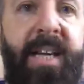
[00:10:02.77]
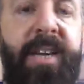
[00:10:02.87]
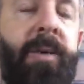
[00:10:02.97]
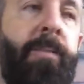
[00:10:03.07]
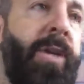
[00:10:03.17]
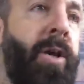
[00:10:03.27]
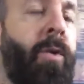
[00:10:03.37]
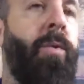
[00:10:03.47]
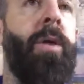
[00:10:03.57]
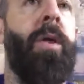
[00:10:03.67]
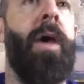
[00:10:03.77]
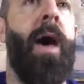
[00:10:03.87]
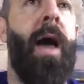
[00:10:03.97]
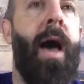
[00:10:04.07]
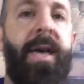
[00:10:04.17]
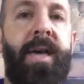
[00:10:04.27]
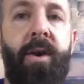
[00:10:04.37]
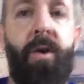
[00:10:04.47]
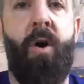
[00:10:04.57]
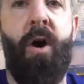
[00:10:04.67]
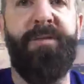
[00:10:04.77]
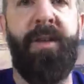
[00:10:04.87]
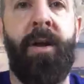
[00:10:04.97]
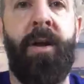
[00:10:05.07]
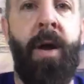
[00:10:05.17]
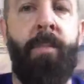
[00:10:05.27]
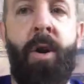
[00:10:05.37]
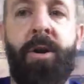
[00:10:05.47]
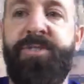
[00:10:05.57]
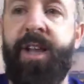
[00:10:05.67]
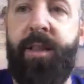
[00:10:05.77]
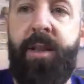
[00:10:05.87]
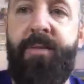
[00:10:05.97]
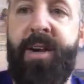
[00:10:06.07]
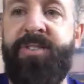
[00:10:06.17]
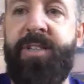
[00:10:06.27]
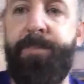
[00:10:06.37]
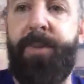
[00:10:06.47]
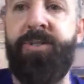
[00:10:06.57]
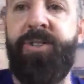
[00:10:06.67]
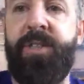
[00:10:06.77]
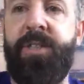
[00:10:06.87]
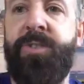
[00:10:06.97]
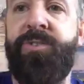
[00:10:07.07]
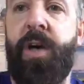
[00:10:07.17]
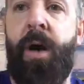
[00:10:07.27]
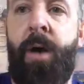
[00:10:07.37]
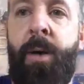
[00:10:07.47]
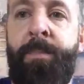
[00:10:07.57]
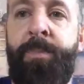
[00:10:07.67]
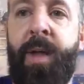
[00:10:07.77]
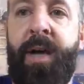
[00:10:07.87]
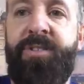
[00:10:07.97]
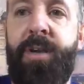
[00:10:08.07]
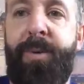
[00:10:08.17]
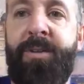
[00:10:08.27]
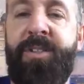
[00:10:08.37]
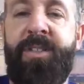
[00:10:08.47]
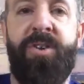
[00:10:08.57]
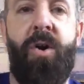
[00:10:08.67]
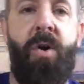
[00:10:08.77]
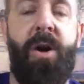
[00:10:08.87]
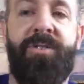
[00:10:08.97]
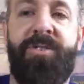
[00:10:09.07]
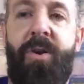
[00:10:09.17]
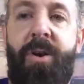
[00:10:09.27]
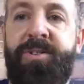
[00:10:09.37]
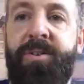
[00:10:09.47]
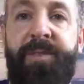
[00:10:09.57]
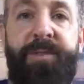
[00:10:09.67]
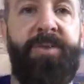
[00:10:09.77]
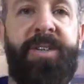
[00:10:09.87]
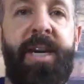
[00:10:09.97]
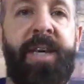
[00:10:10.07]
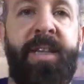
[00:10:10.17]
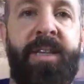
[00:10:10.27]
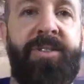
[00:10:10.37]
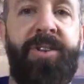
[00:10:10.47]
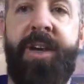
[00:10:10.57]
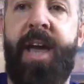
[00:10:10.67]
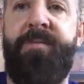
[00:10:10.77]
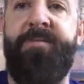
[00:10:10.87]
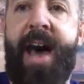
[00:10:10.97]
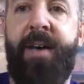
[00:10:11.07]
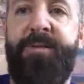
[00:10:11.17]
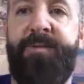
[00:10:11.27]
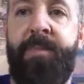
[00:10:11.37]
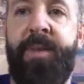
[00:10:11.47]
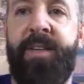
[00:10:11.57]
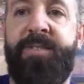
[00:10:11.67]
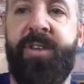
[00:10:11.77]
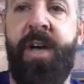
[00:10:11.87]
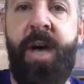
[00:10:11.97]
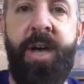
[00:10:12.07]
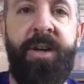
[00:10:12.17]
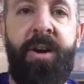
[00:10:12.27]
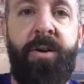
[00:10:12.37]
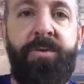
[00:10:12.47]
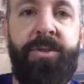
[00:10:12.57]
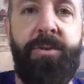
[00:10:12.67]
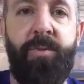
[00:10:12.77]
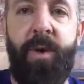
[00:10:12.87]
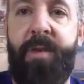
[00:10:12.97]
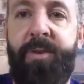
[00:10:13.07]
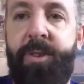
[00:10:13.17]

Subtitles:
Even, I hear often marketers, and I see a bunch of these hearts. Awesome. If you're digging this and you're getting value from this, do whatever